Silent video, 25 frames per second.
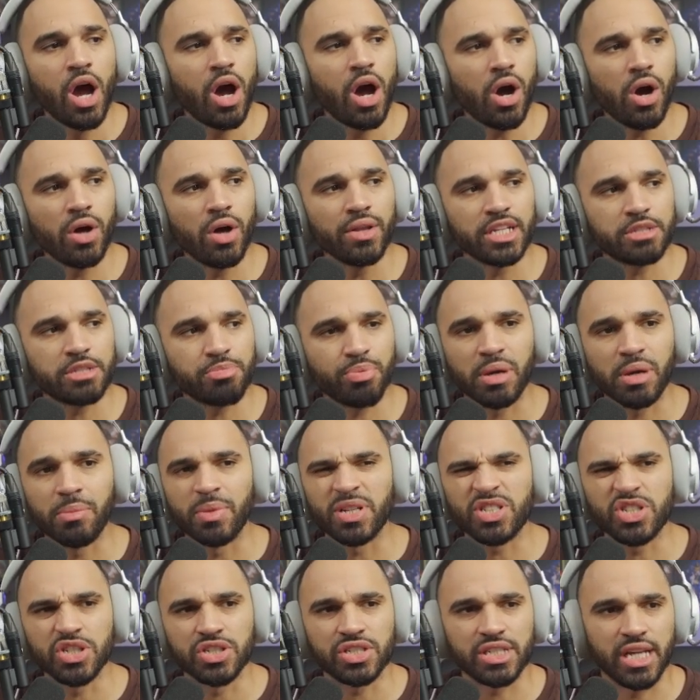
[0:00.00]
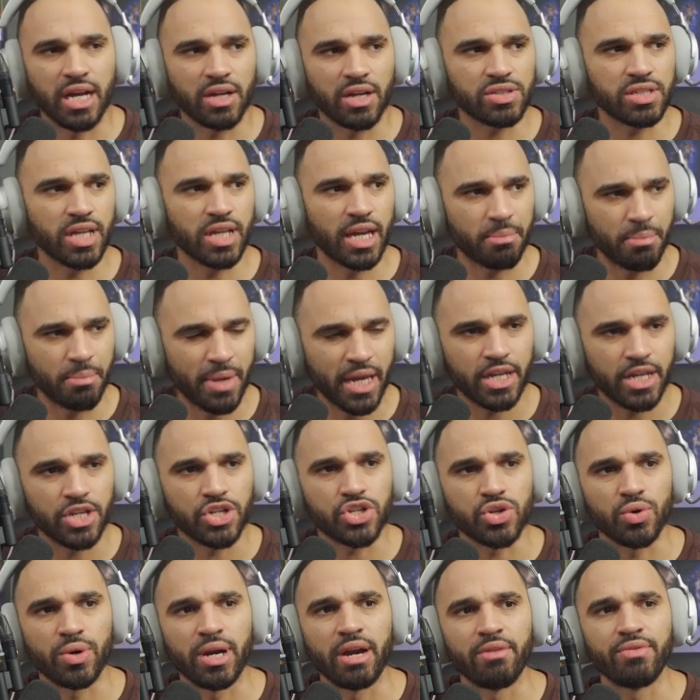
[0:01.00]
All this pretty much just sounds like making
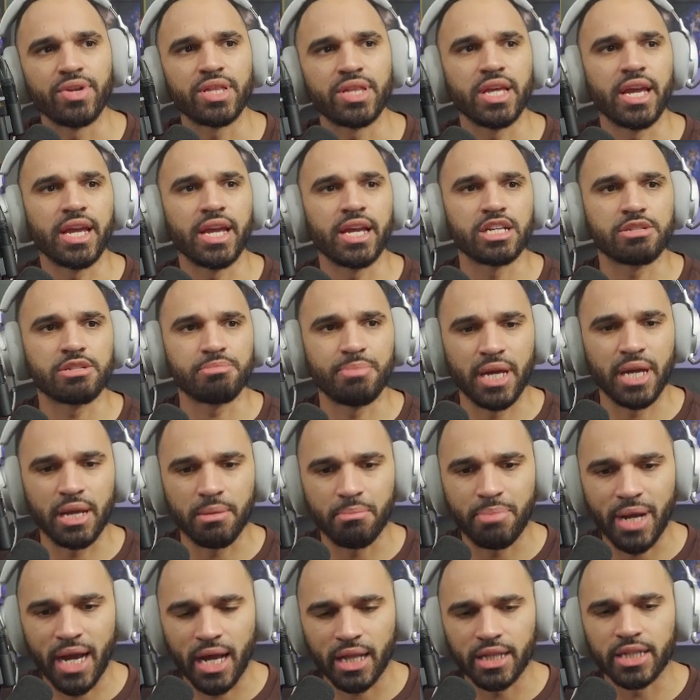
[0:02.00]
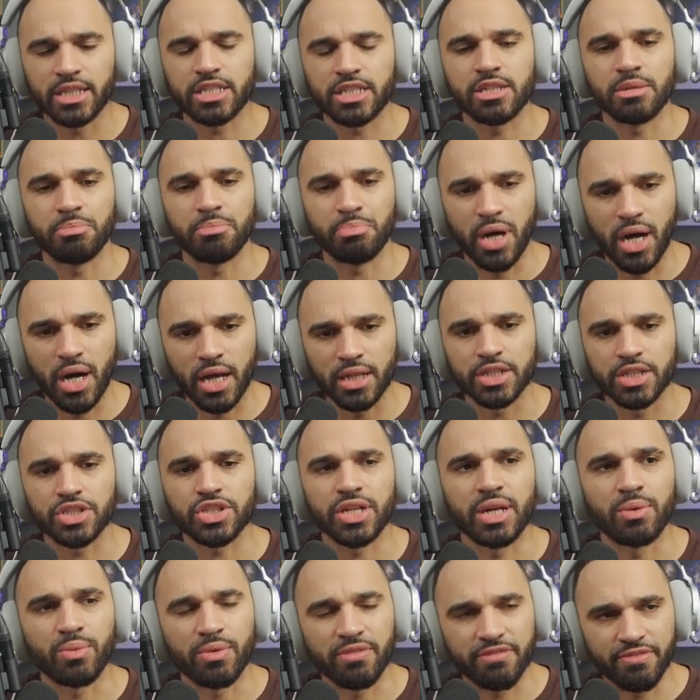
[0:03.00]
sure everything has been balanced, polished,
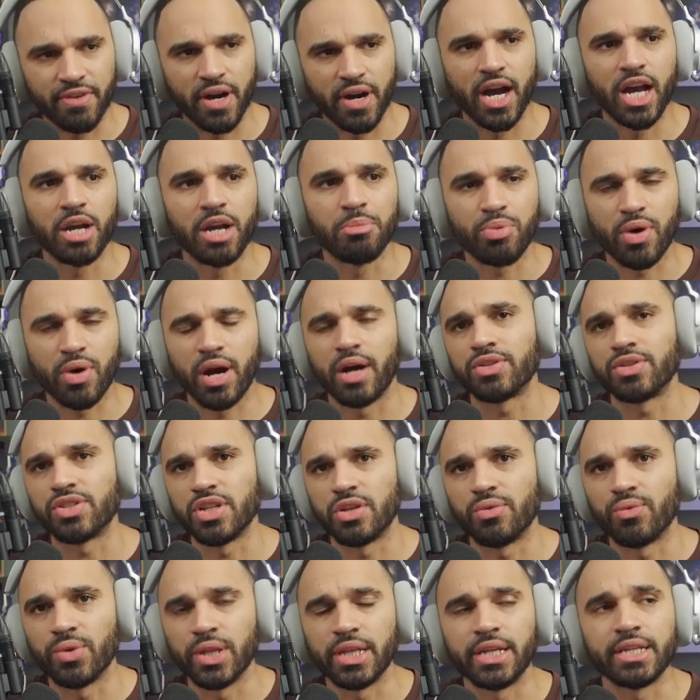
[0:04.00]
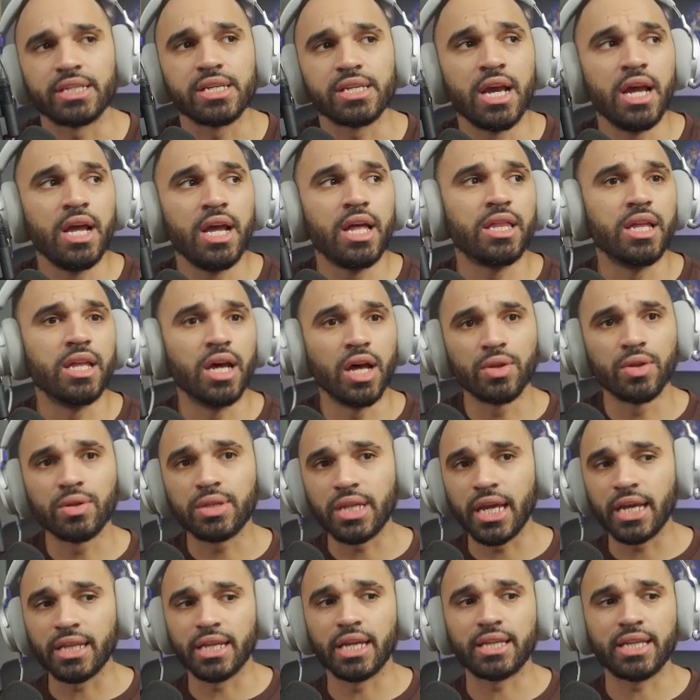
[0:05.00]
and refined prior to the release. The other
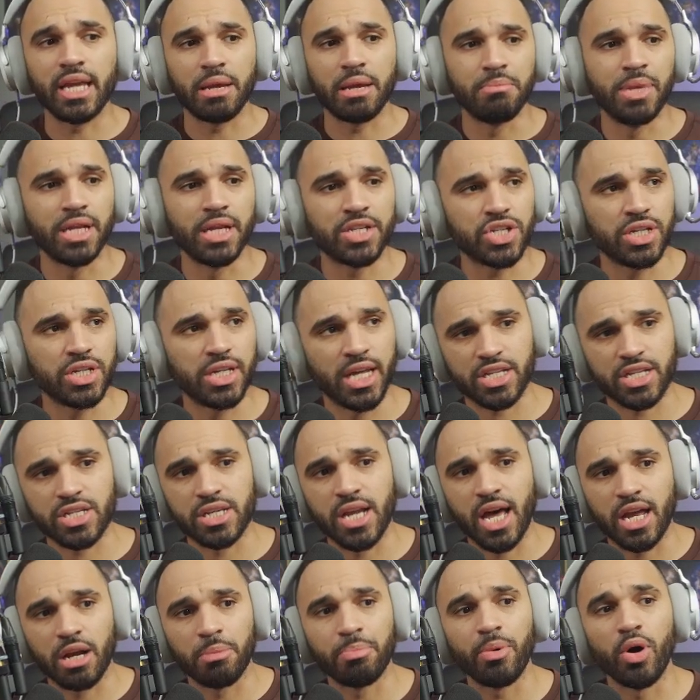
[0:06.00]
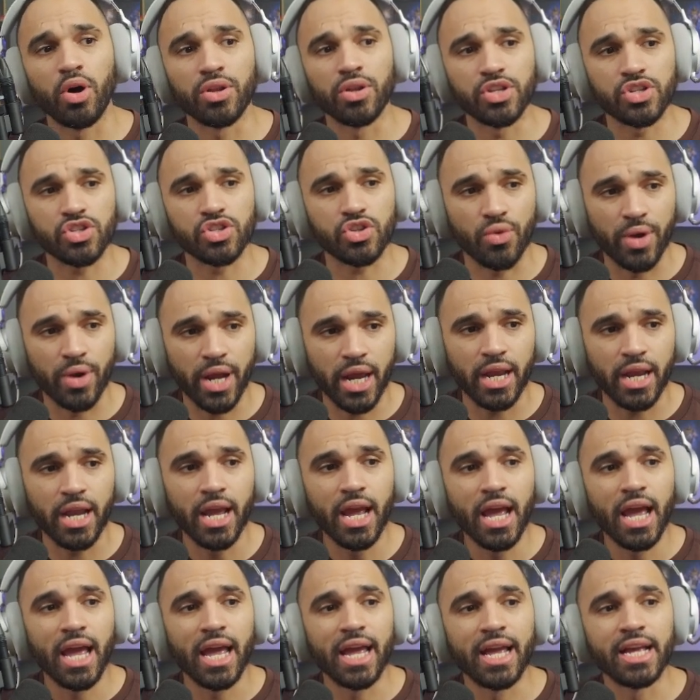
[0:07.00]
thing that they mentioned that's not up on the screen
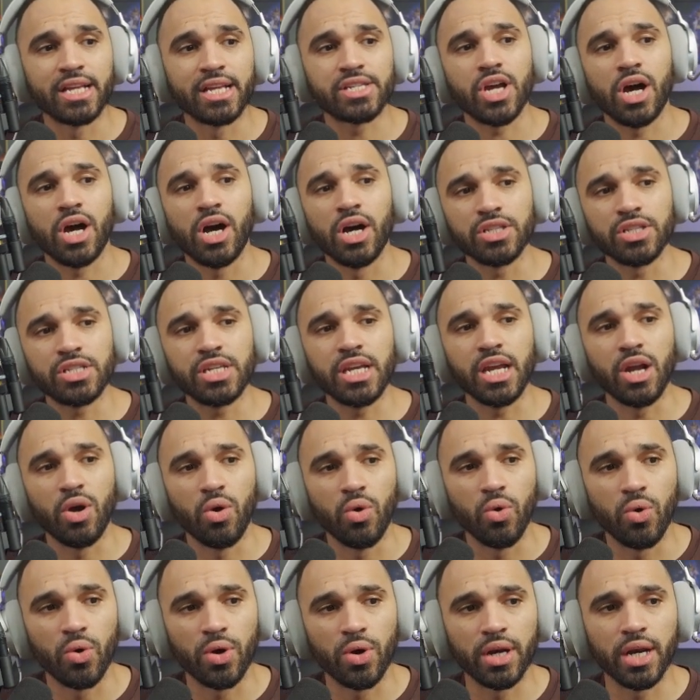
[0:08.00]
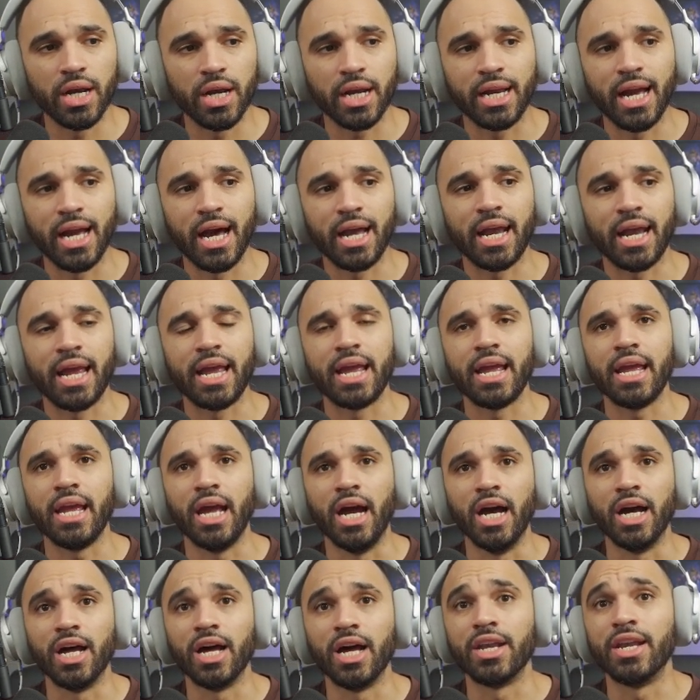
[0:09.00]
is Hunting Horn got a
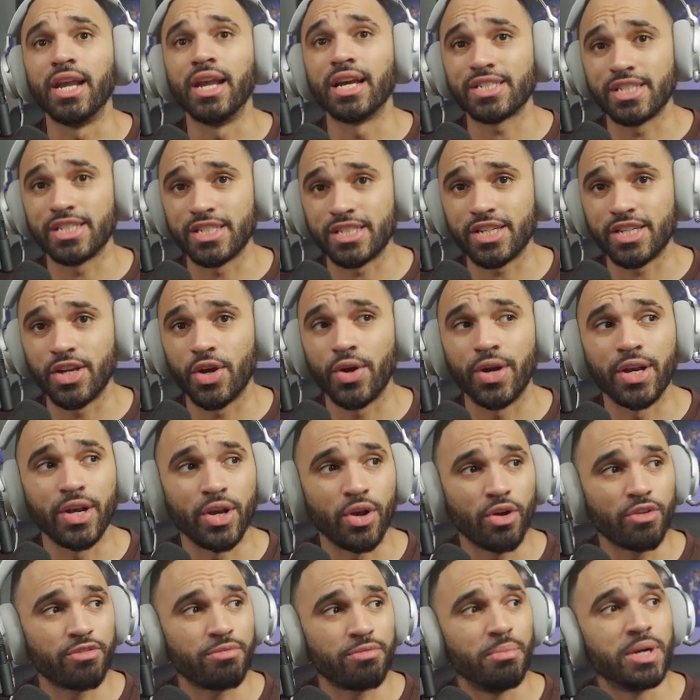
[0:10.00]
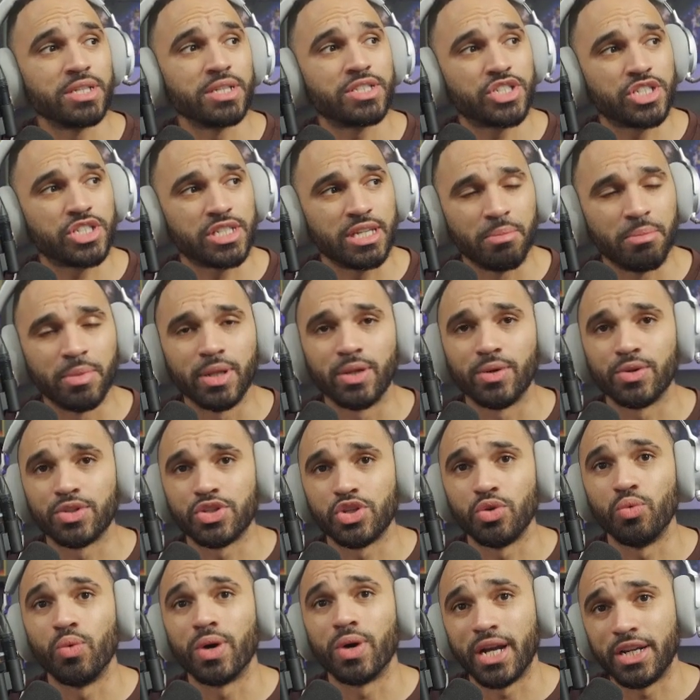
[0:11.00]
necessary nerf, much similar
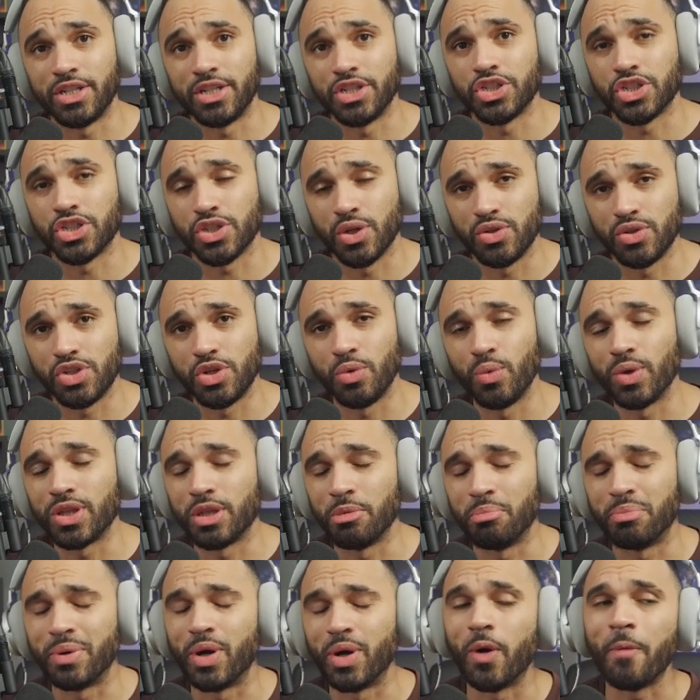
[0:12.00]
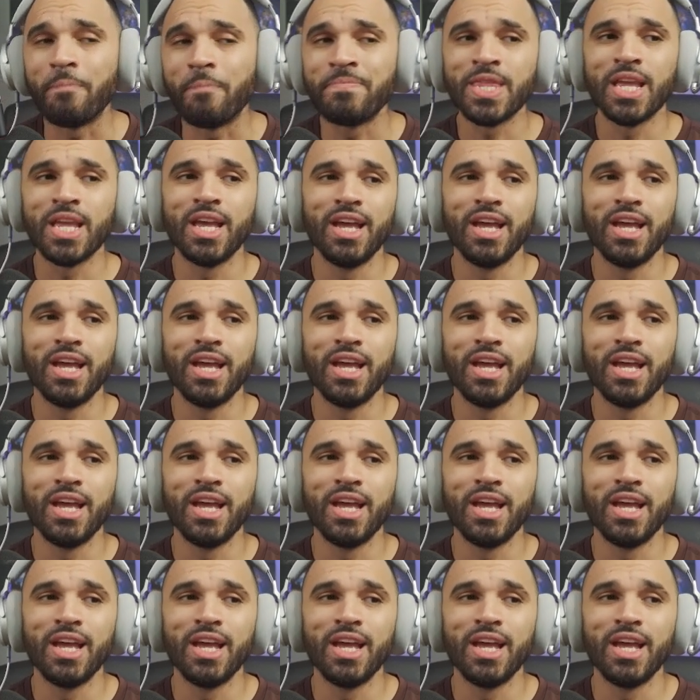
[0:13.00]
to what I just showed you with the bow.